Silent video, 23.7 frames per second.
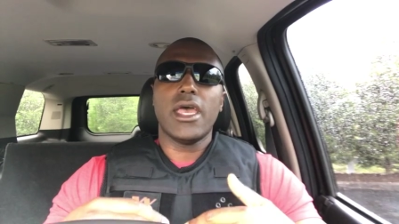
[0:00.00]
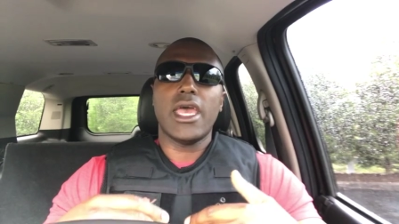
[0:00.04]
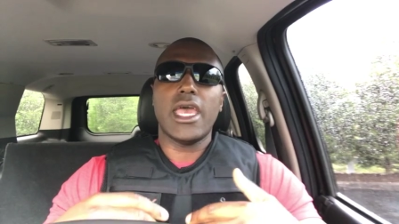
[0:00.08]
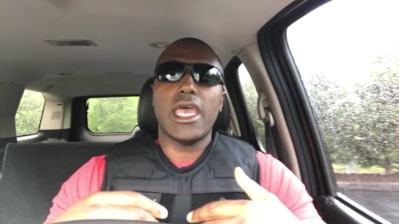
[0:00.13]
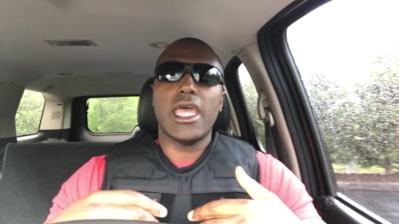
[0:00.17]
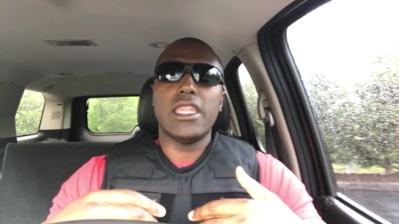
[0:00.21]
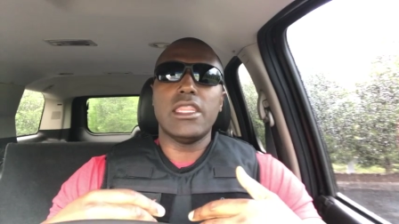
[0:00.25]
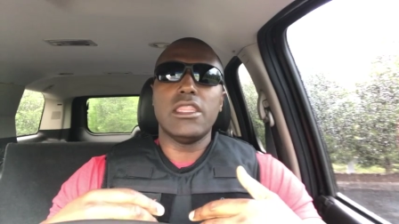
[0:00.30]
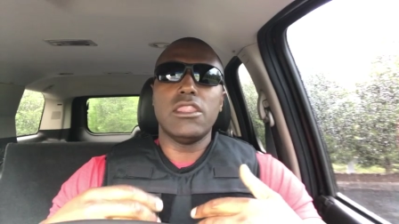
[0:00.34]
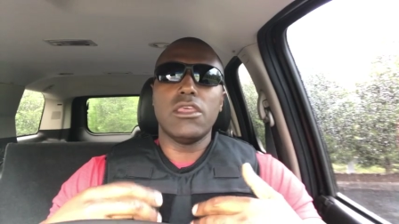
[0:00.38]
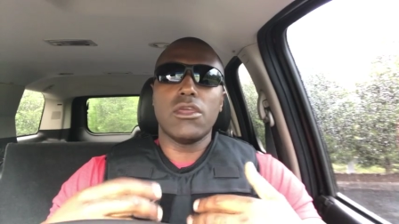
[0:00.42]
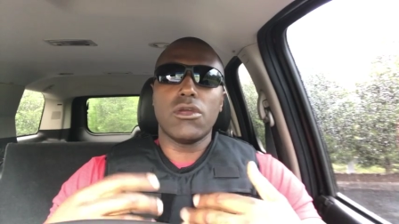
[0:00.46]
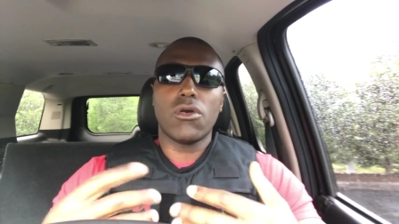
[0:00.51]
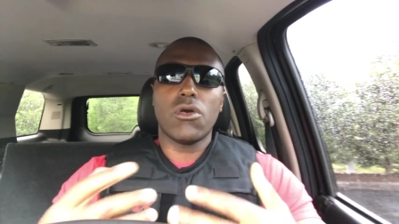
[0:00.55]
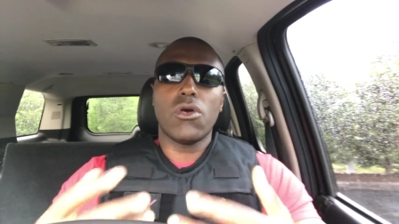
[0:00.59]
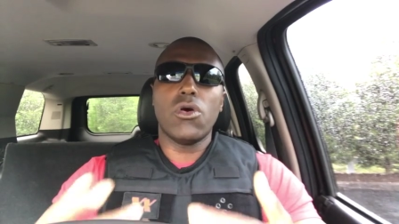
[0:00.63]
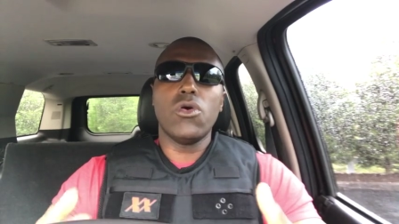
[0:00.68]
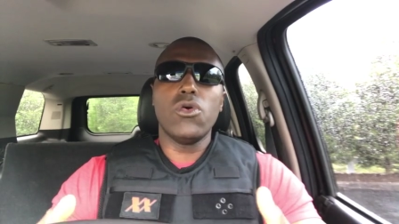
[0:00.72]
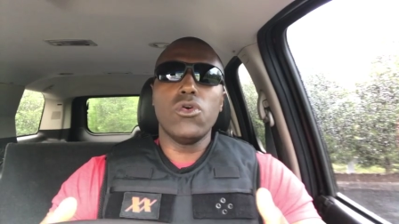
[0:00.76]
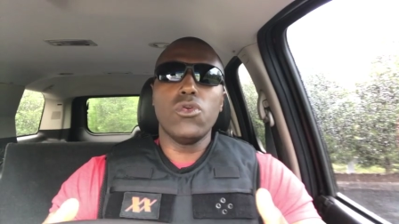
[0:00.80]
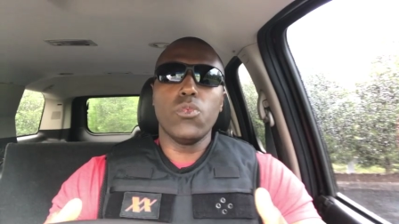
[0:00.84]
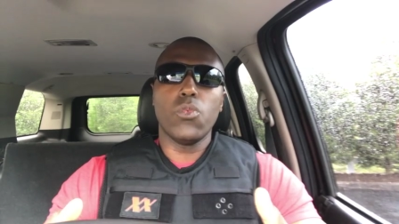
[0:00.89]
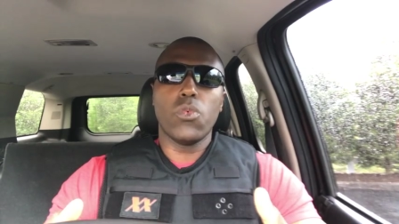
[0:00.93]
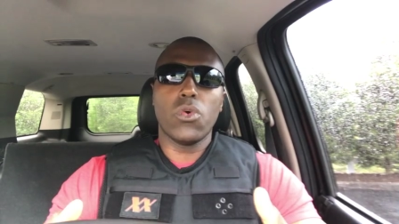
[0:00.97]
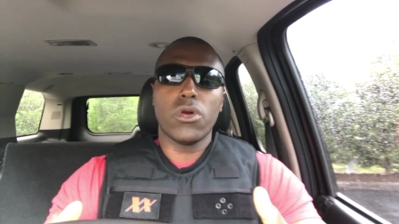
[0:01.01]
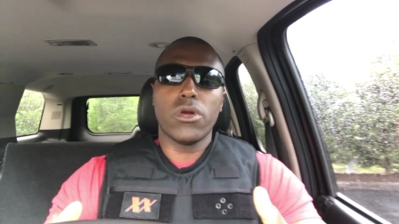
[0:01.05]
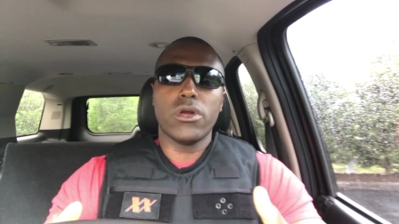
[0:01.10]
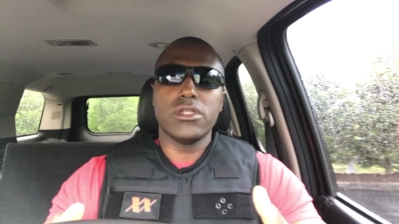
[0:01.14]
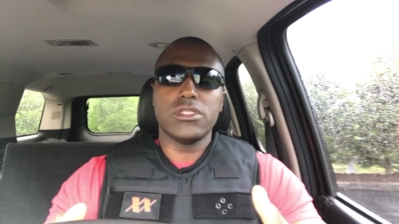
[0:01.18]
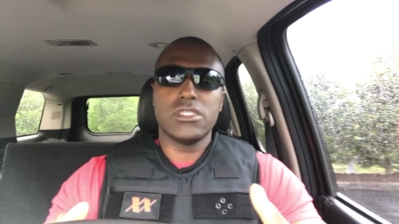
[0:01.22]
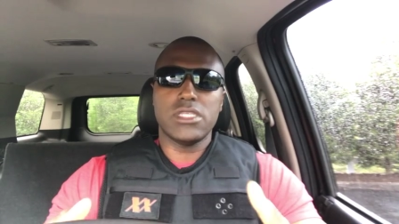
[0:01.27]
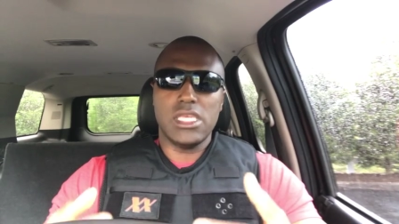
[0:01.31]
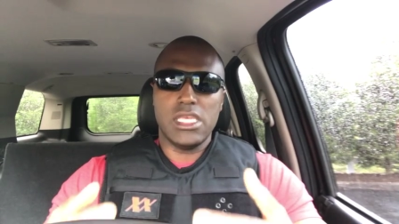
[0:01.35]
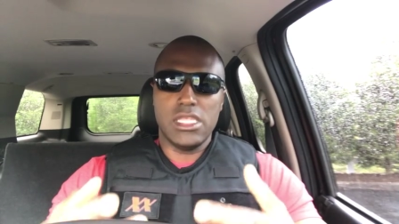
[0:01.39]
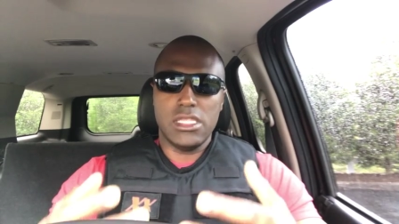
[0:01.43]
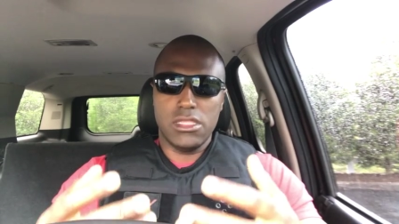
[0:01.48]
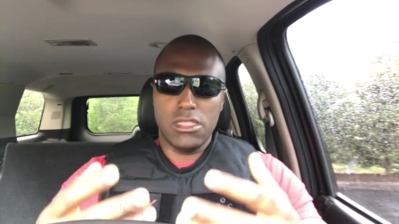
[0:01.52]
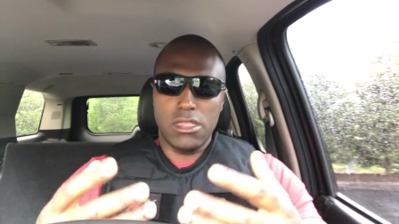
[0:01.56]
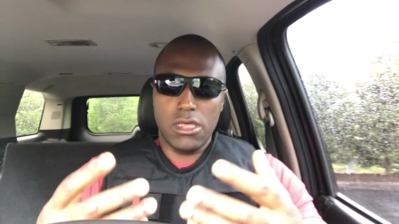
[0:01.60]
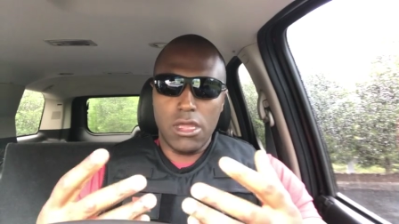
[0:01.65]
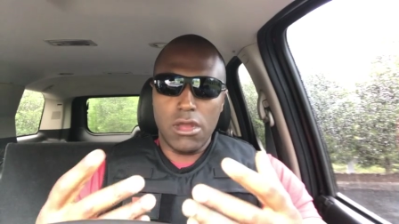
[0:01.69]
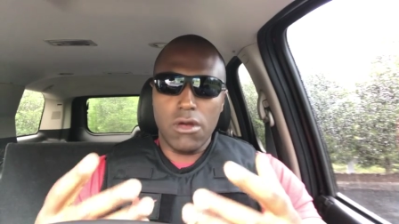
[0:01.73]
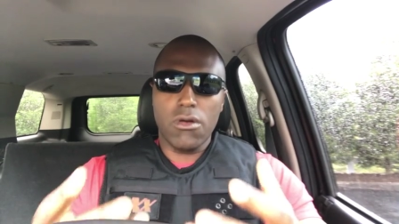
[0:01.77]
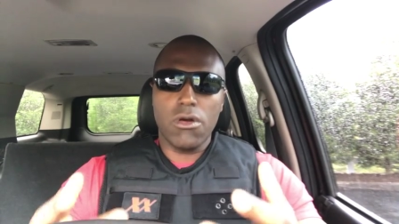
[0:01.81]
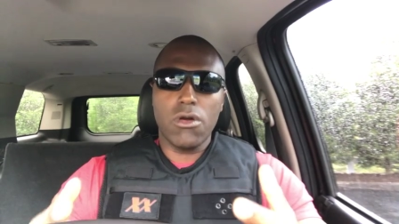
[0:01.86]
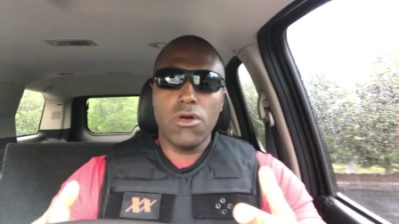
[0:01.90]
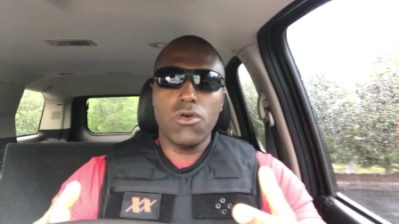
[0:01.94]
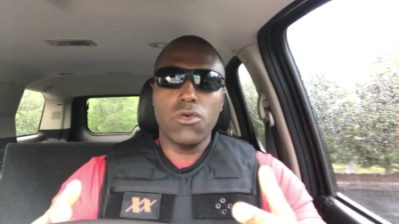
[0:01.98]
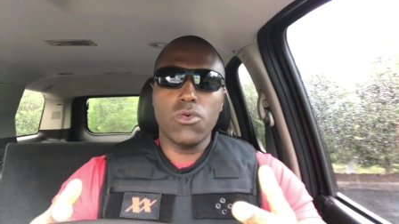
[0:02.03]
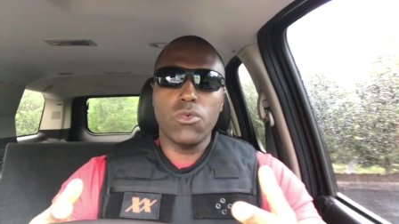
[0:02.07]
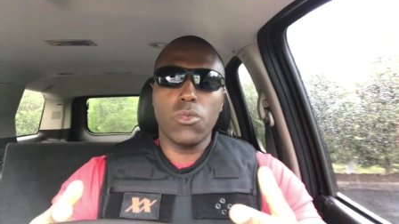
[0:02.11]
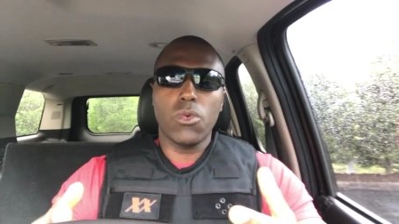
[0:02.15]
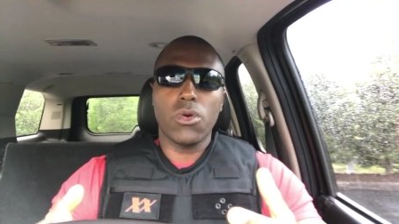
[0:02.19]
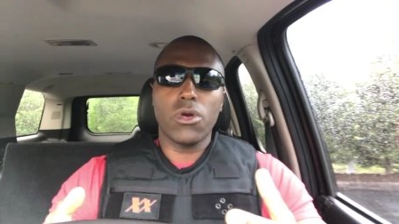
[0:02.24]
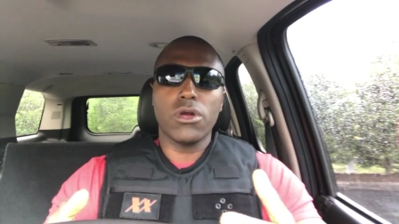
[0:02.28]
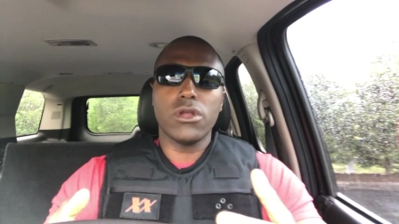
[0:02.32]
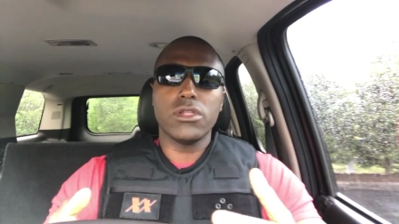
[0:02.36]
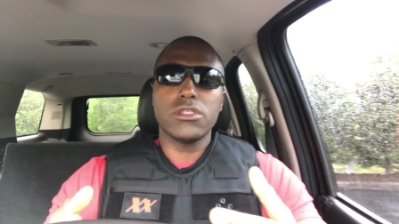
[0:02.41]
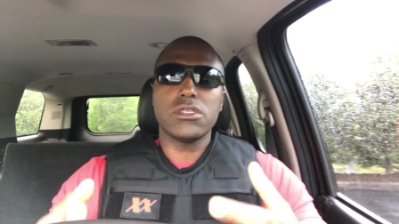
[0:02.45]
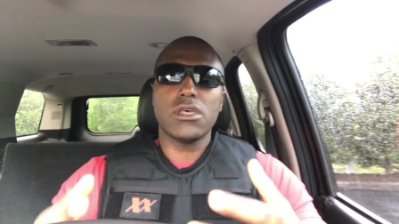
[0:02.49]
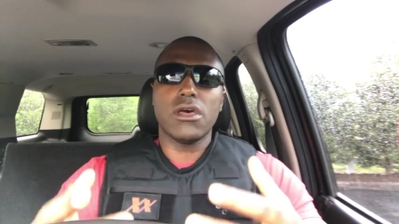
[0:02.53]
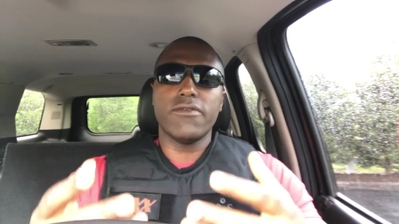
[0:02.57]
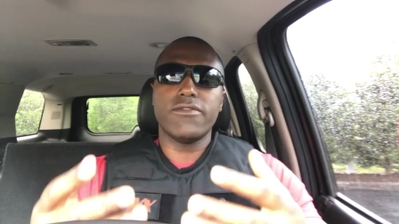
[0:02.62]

and their own words, in their own words,